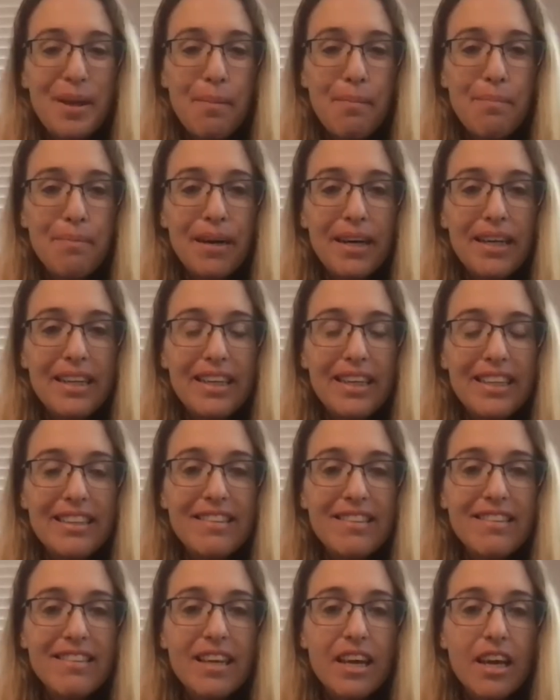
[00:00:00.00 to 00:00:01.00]
But
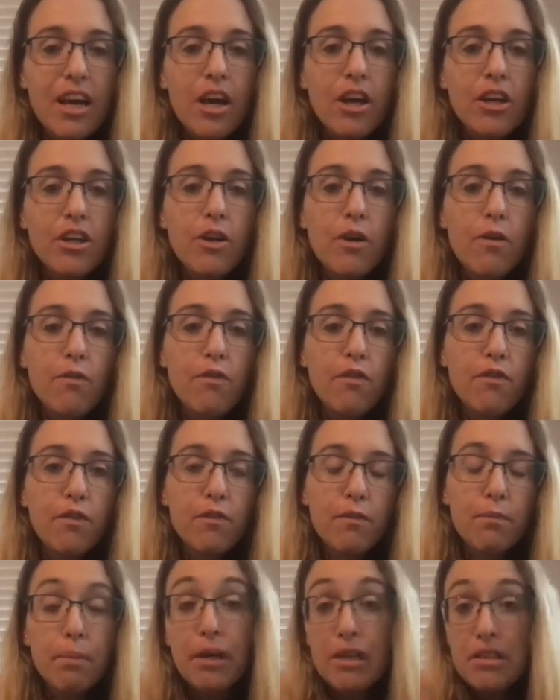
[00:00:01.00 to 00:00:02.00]
it's,
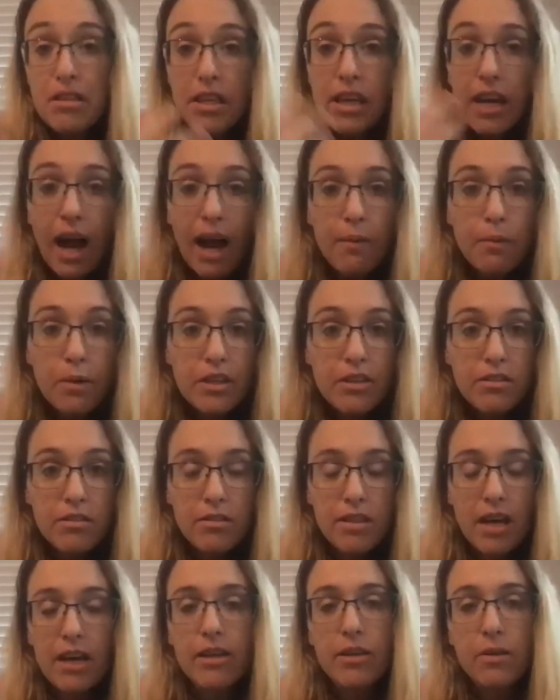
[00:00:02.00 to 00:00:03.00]
personally, I wouldn't do
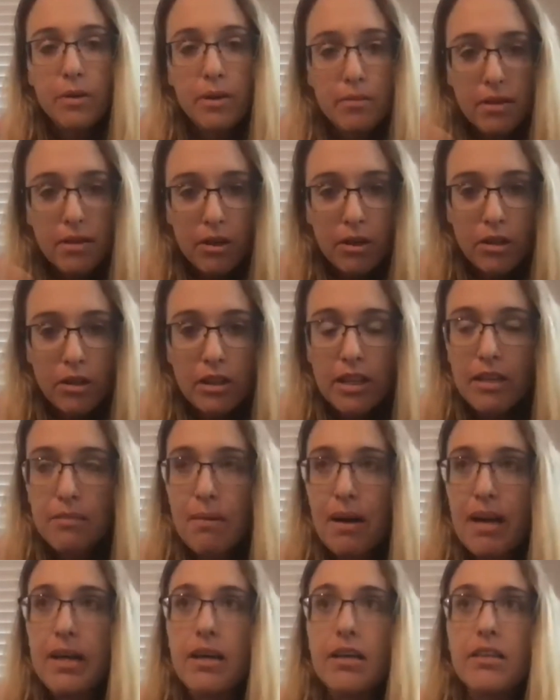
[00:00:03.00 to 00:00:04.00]
that, early in
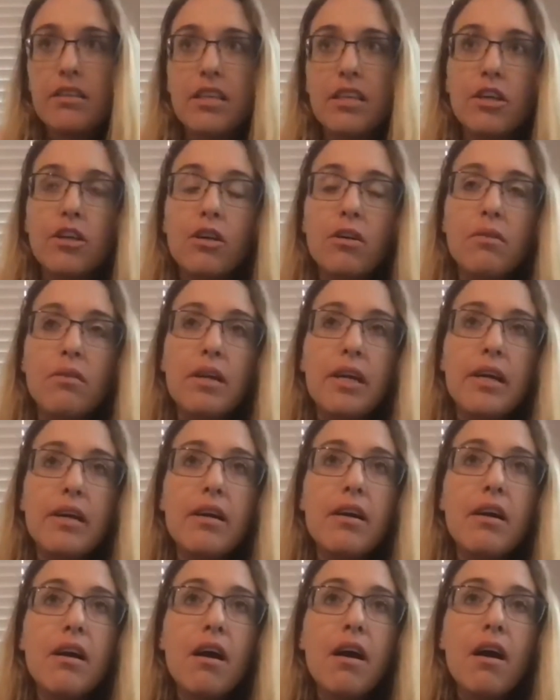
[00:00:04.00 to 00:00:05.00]
my hunting
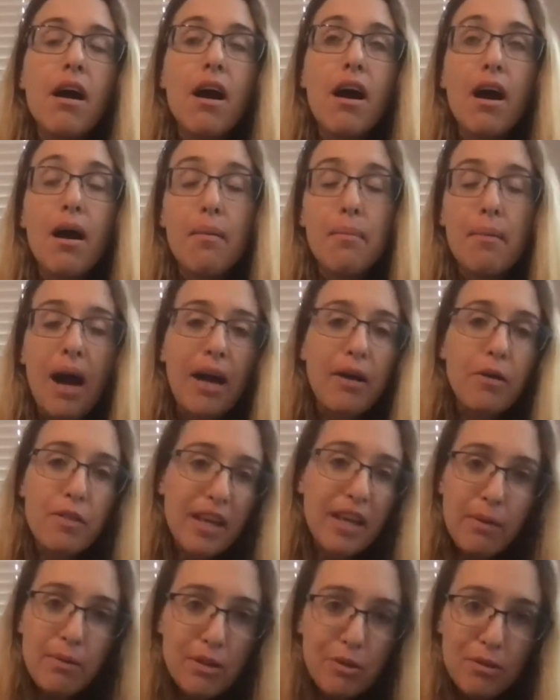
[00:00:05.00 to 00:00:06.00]
career. I don't
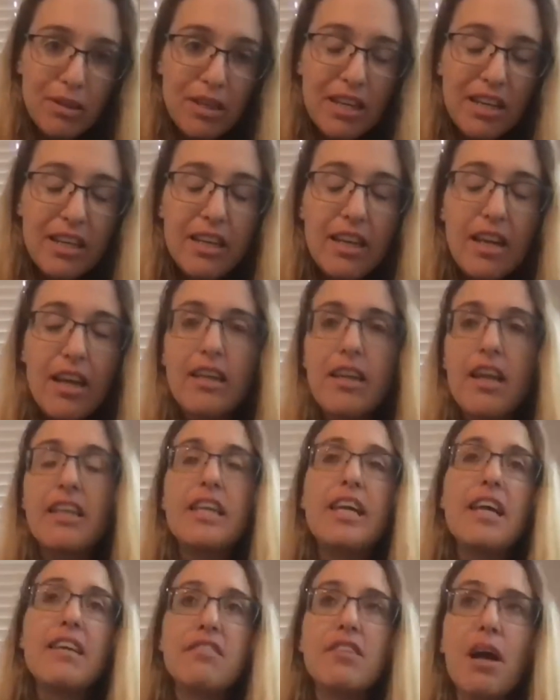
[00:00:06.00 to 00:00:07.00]
think I would do it in any
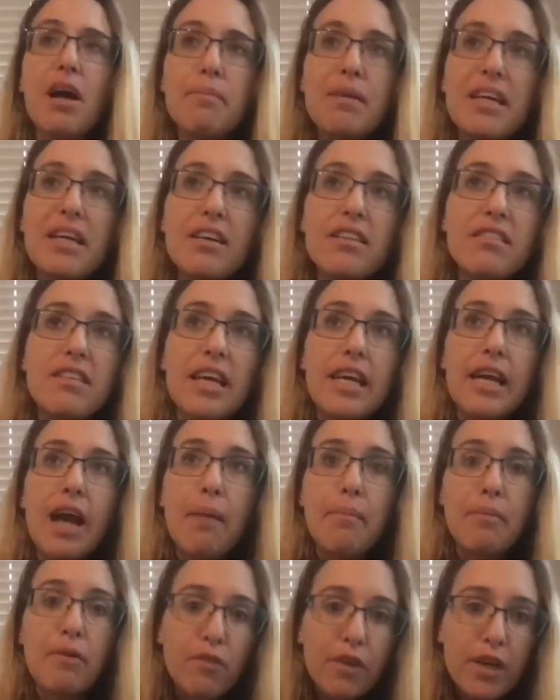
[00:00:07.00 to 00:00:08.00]
case, not because like
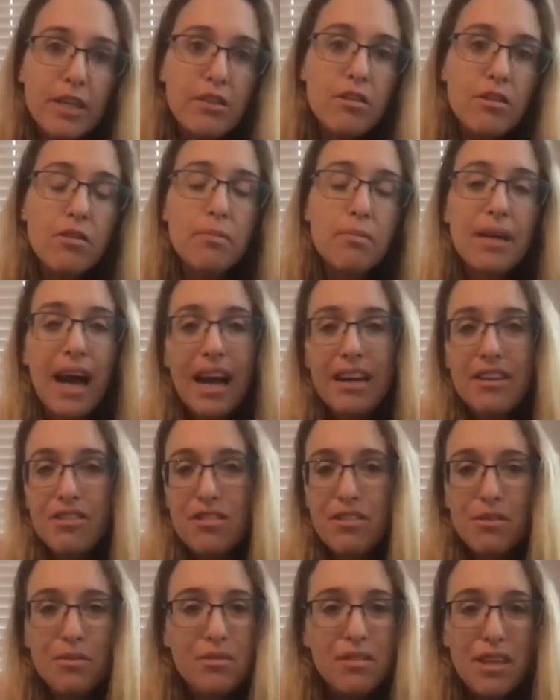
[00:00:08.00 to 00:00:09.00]
I'm afraid to, but I
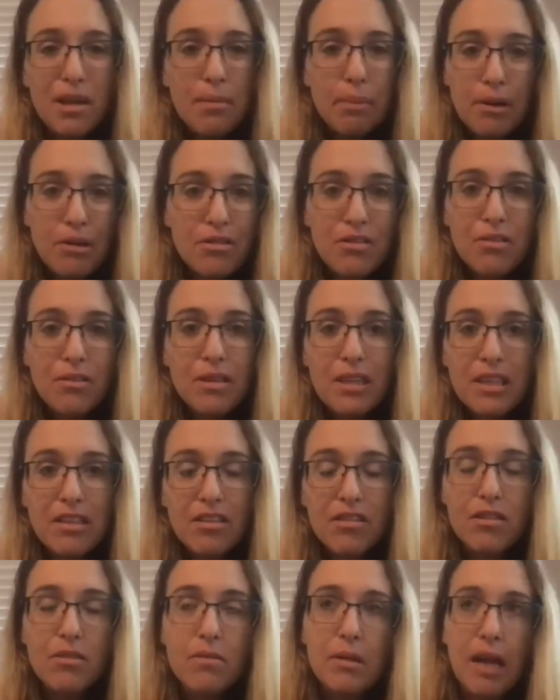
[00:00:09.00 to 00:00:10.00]
just don't see a personal need
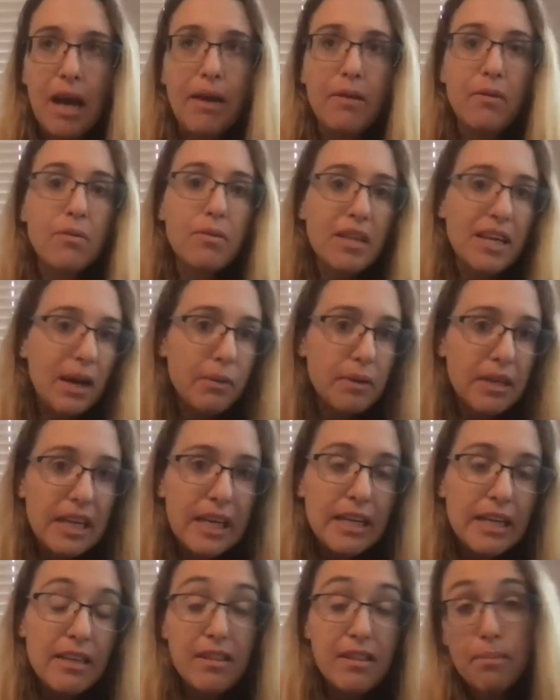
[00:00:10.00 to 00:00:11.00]
to do it. I don't think I would
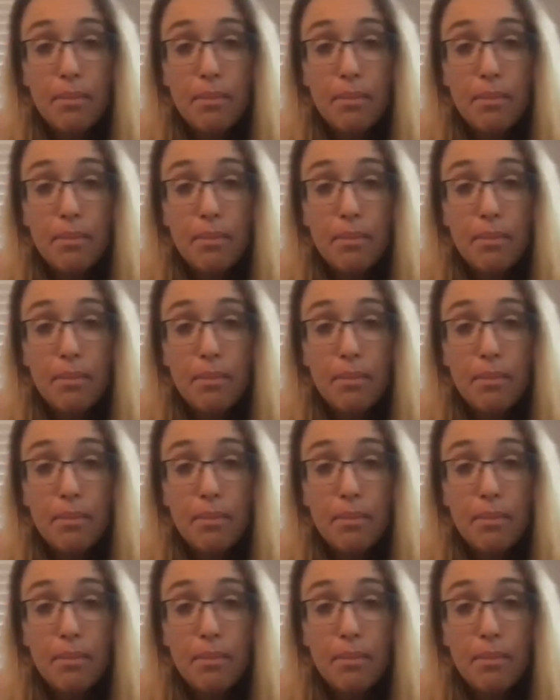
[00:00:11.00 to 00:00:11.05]
eat it.